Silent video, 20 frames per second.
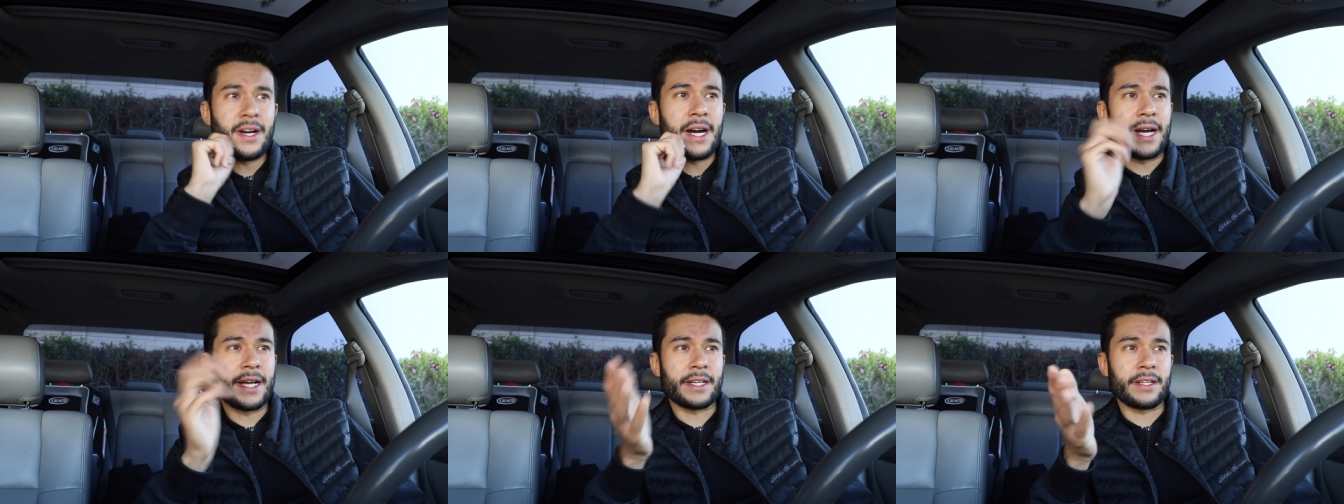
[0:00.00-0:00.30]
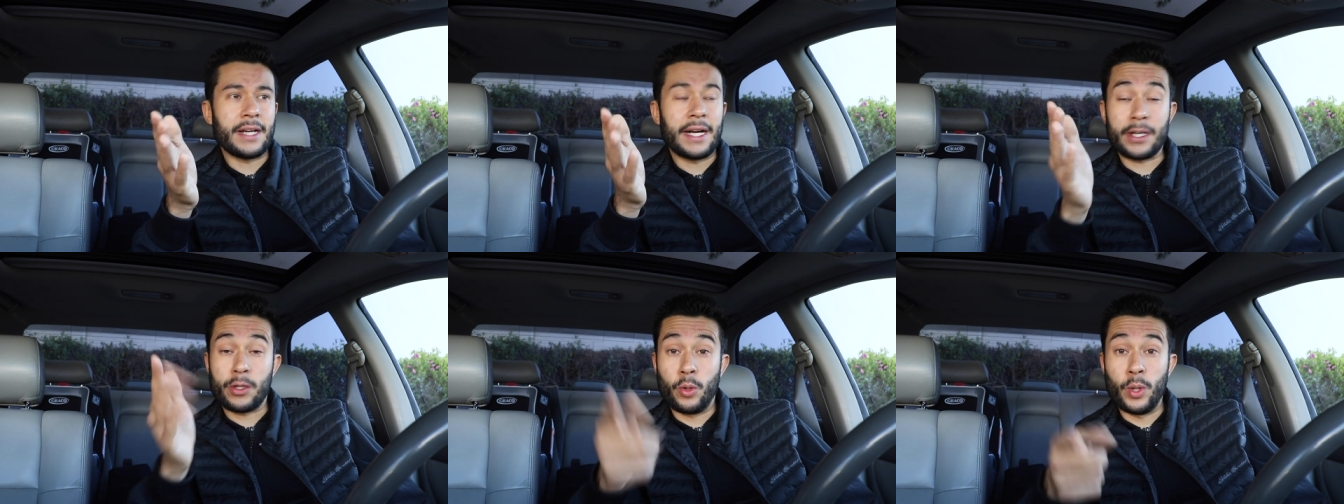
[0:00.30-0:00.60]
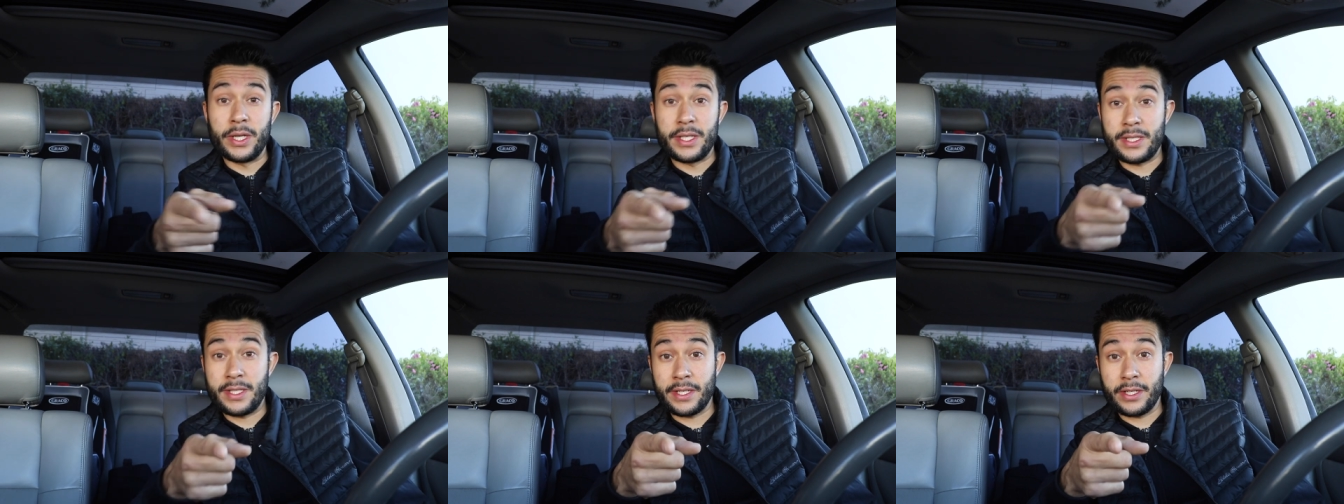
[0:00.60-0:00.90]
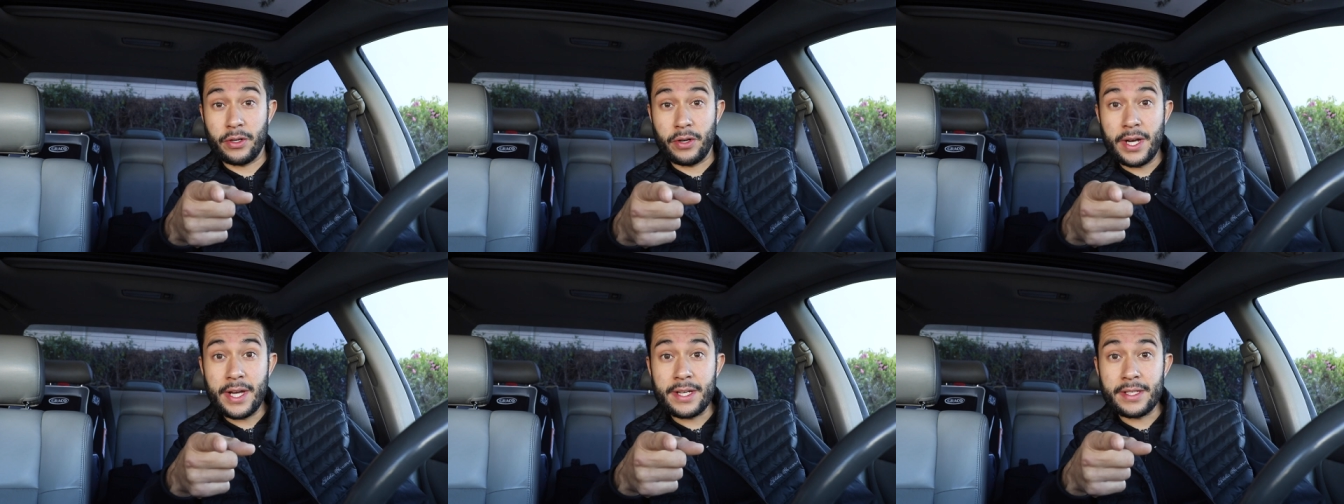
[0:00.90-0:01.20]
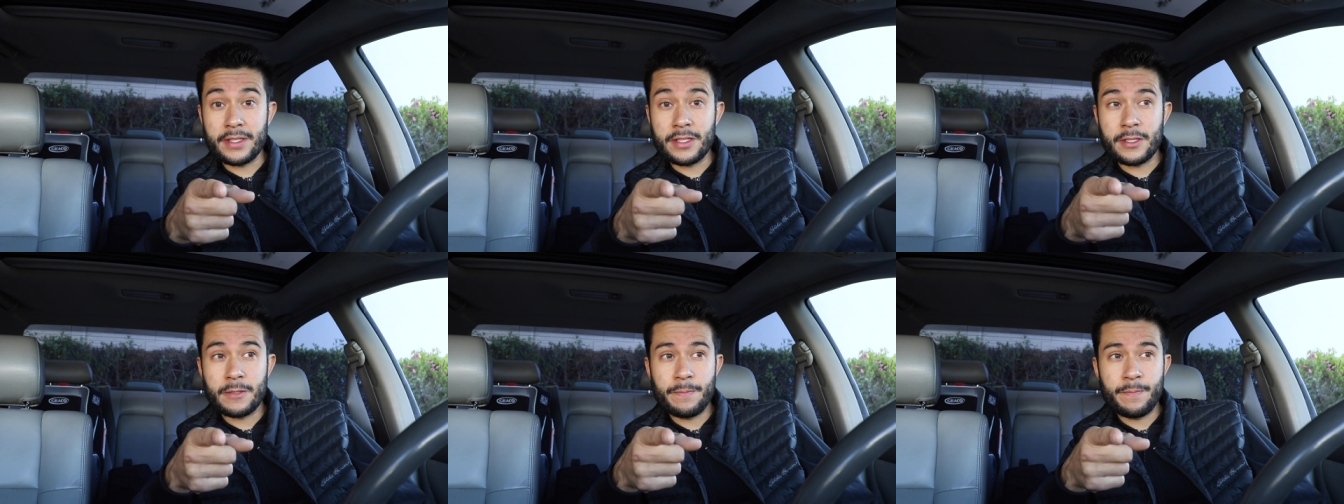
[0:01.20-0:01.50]
I, I quit
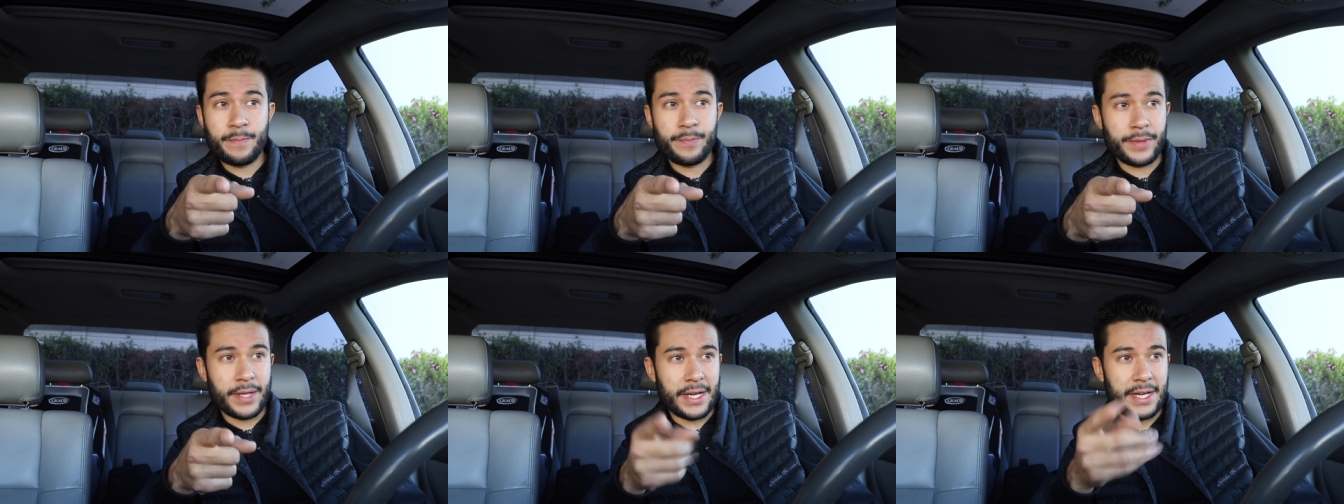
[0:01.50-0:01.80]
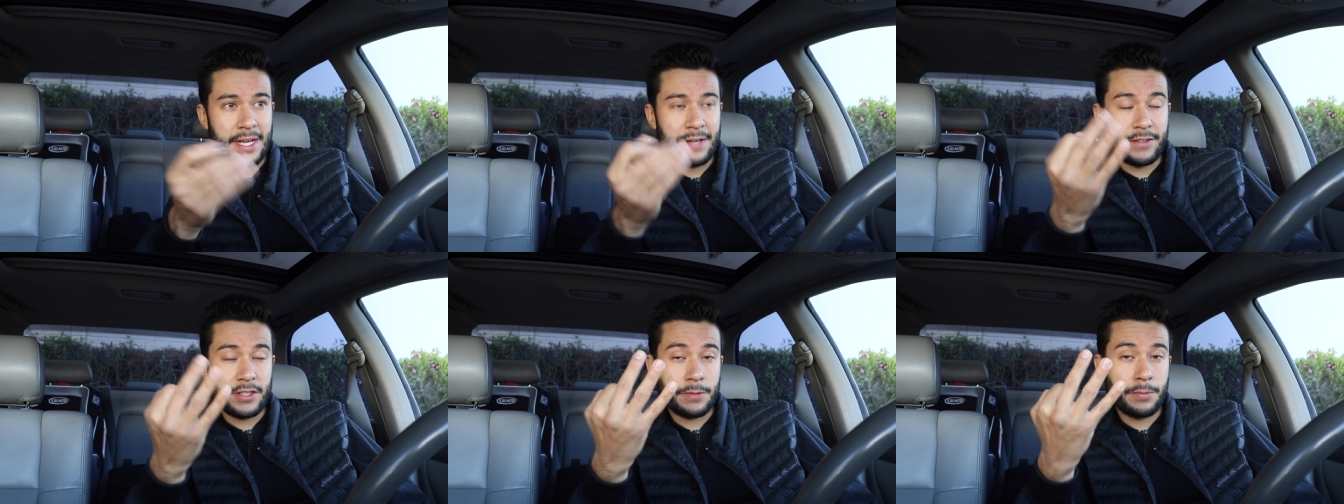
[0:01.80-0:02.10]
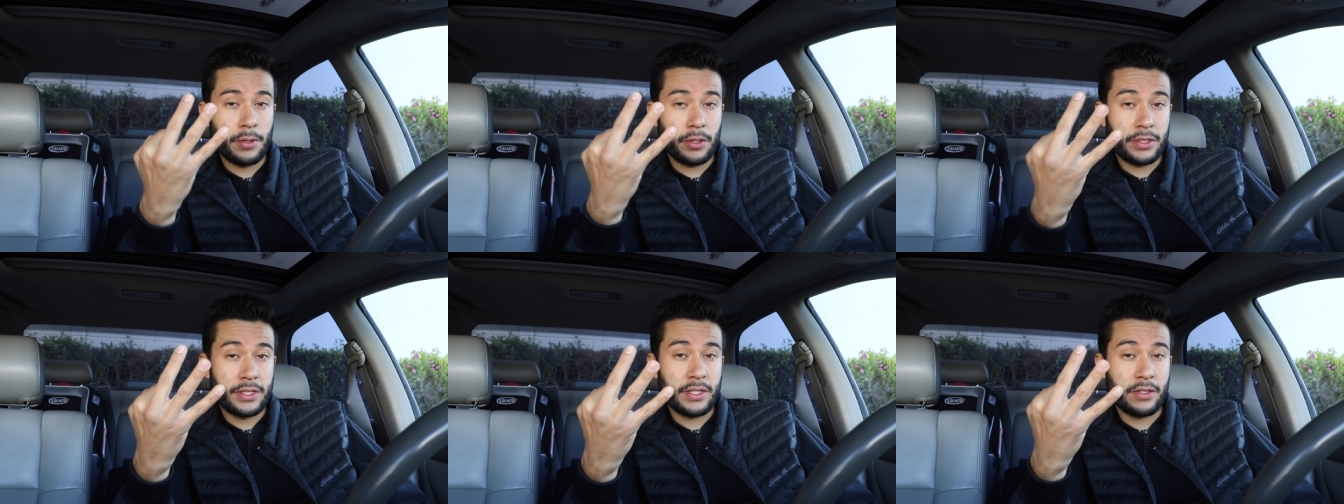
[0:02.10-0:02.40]
cigarettes. I haven't smoked